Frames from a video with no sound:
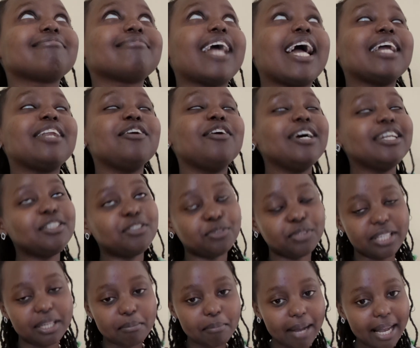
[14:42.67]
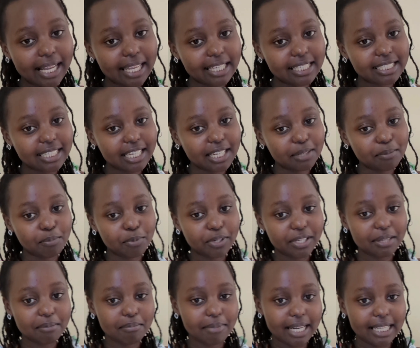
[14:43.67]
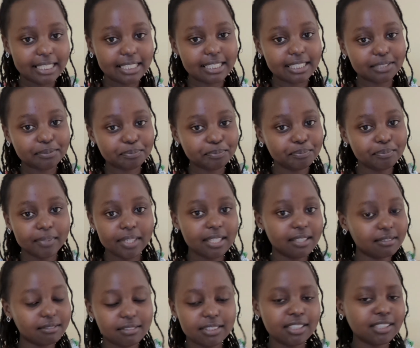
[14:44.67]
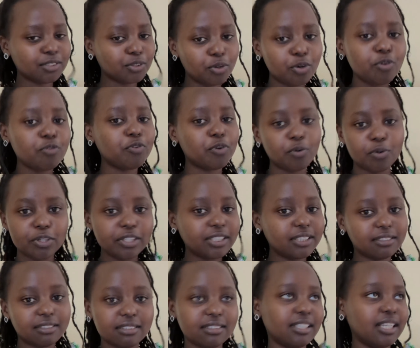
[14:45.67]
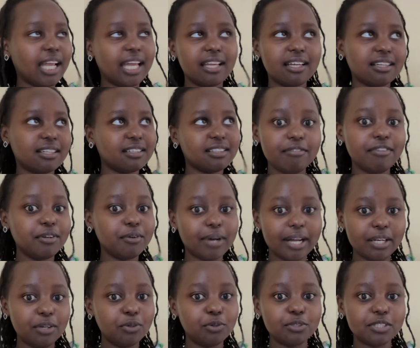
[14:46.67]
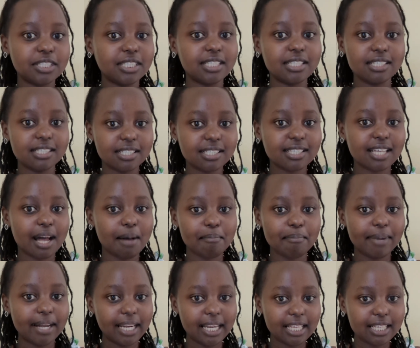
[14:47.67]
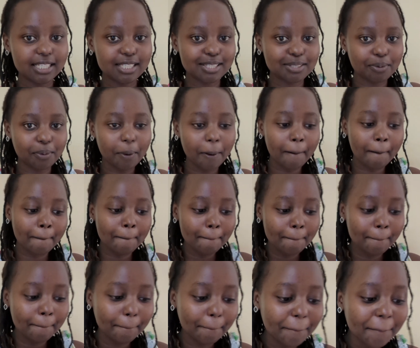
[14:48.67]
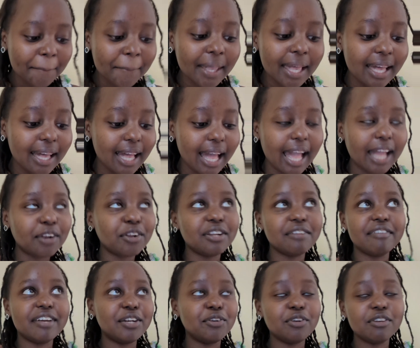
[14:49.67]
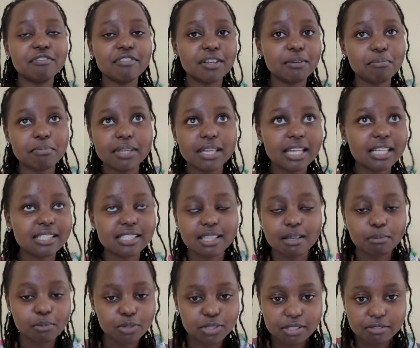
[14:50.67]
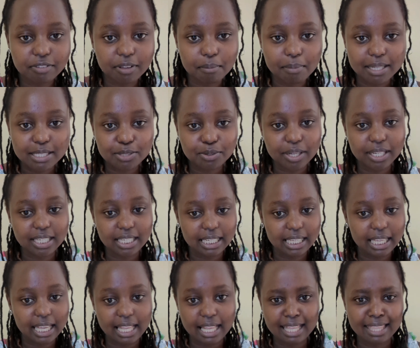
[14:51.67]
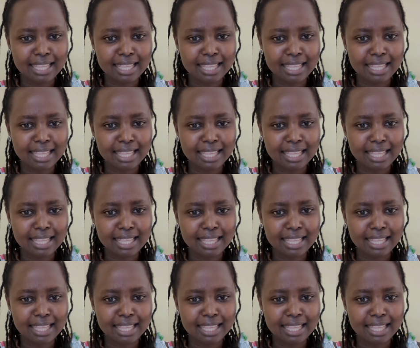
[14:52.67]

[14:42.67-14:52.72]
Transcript: I don't want to demarket anybody, but just go for what, like, everyone knows this company. So I don't even know if APA is the most famous one in Kenya.